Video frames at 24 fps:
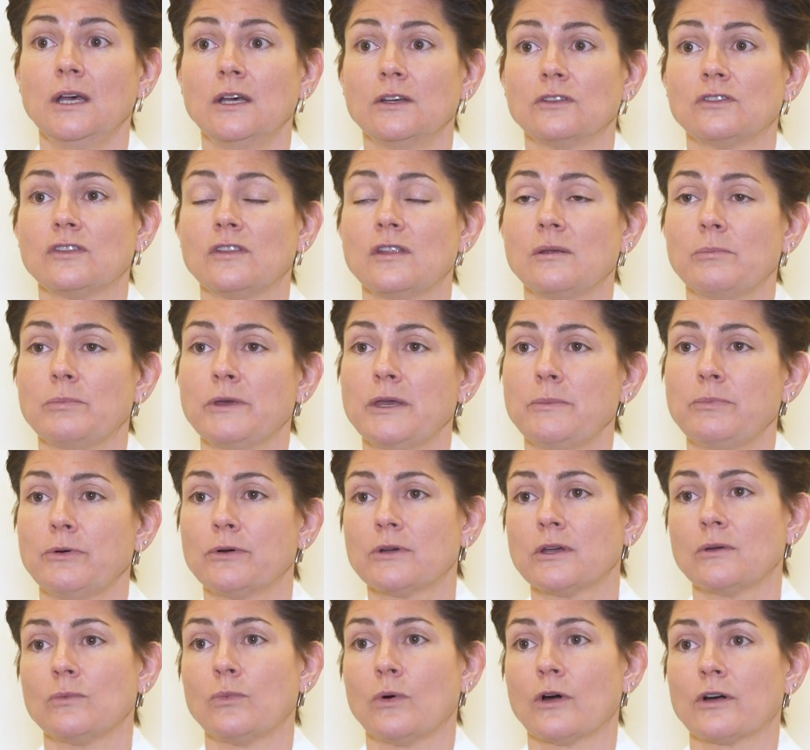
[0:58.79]
so that people
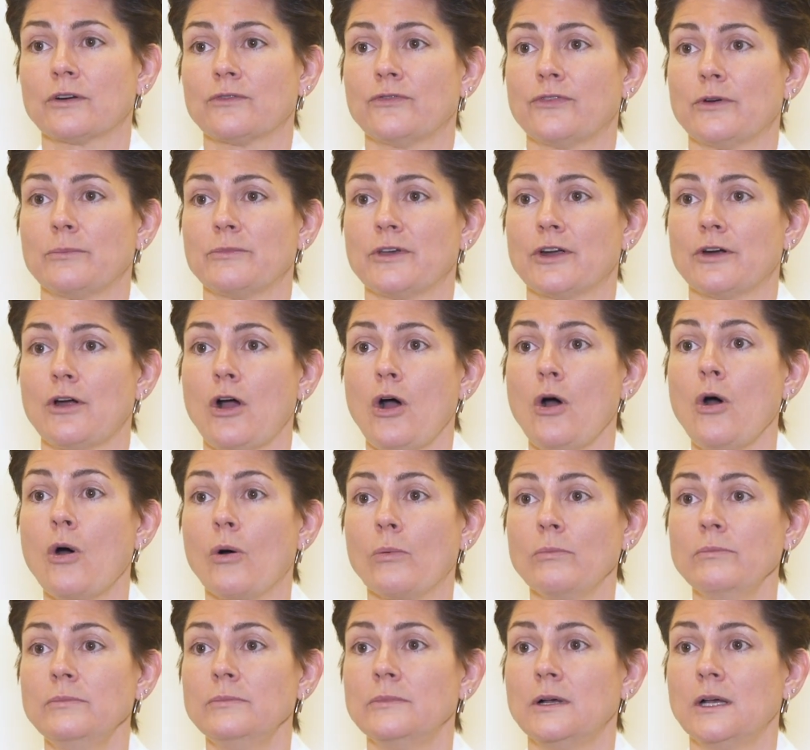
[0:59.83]
could work from their
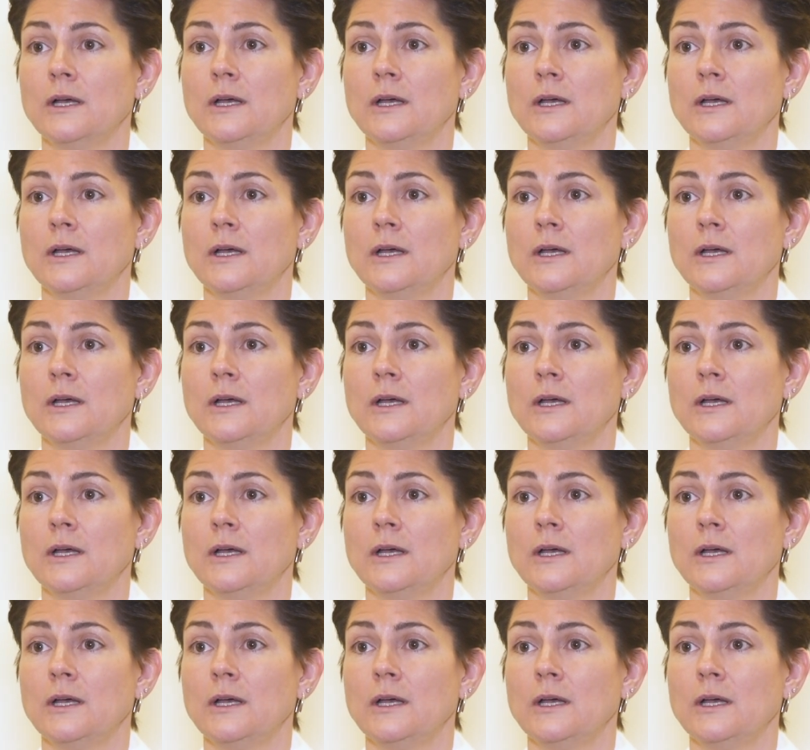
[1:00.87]
home.